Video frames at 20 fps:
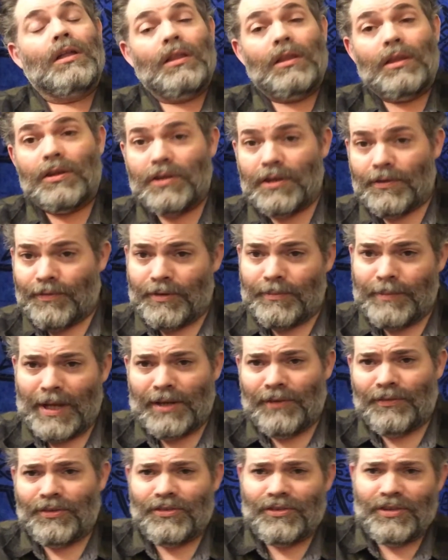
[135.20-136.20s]
the different
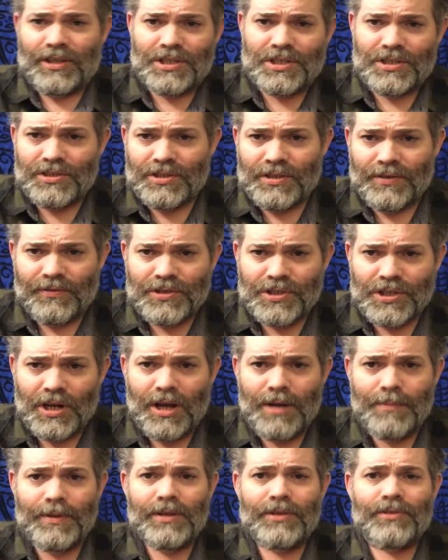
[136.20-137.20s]
manifestations of
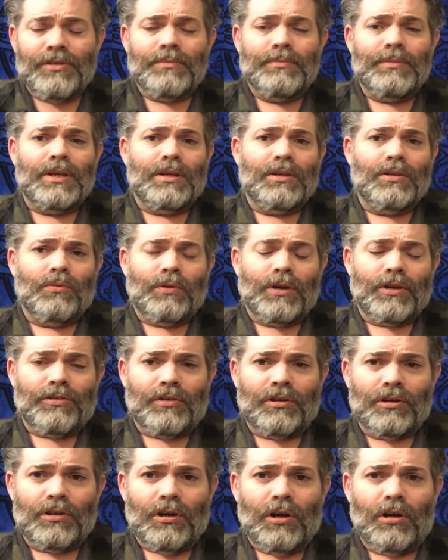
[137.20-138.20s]
shamanism in the
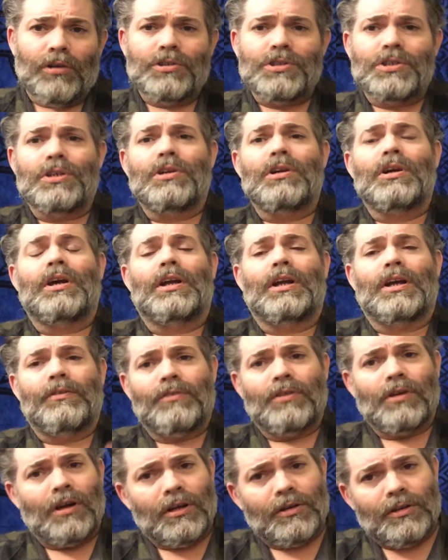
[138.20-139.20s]
Western culture, and I've
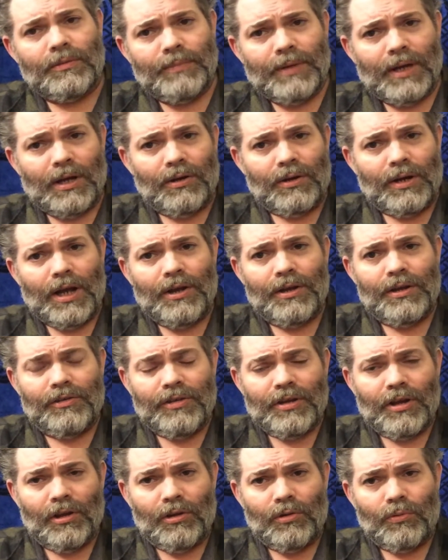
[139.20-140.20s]
talked about how you
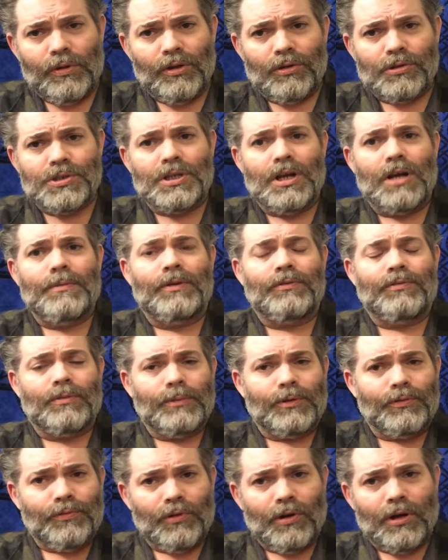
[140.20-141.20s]
tell a real shaman
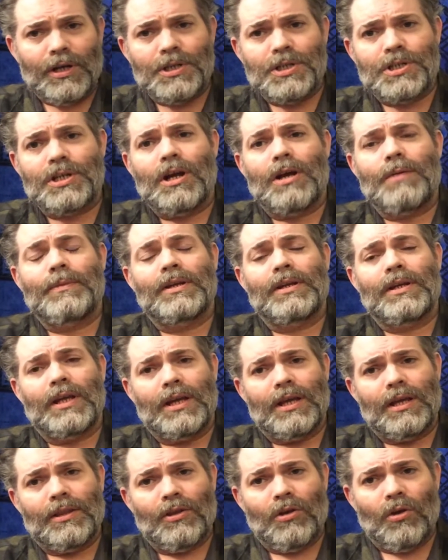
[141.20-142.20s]
from a fraud shaman,
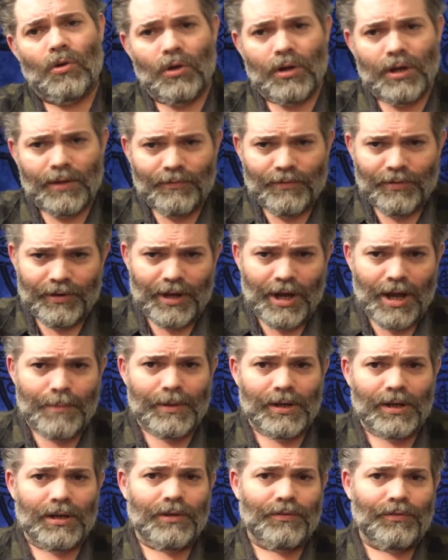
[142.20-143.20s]
and the whole
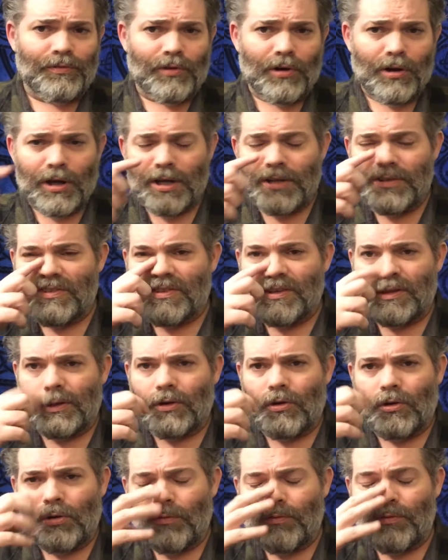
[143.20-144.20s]
phenomena of frauds, and
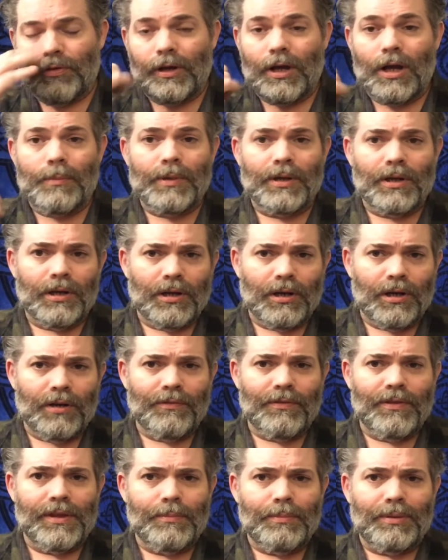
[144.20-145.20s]
the whole phenomena
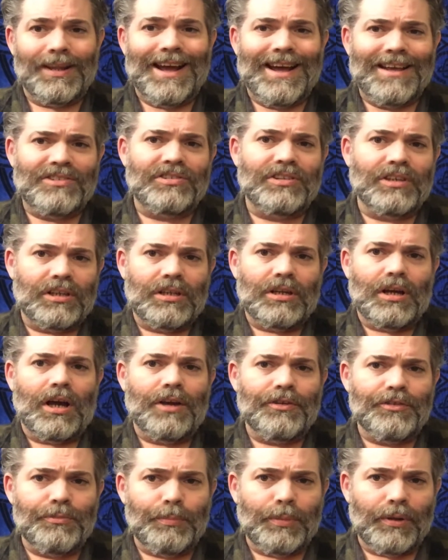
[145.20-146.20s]
of the plastic
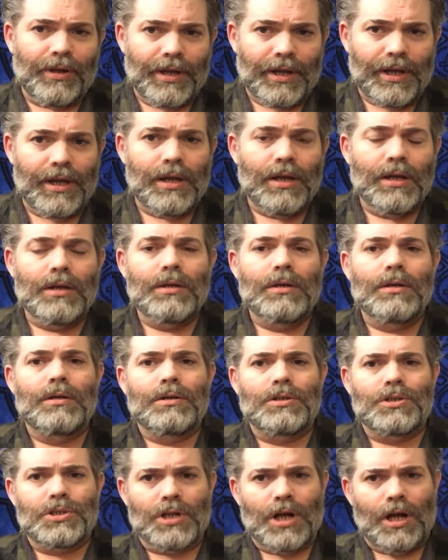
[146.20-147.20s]
cosplay
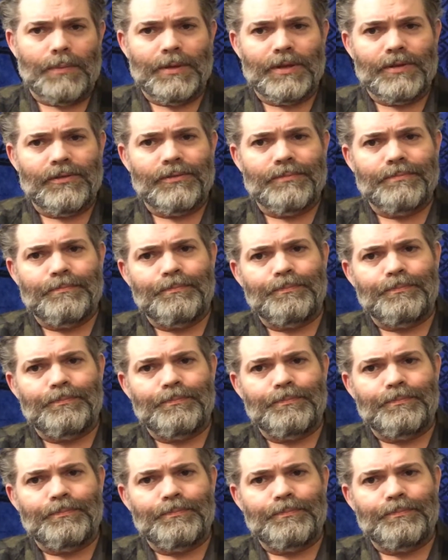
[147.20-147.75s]
shamans.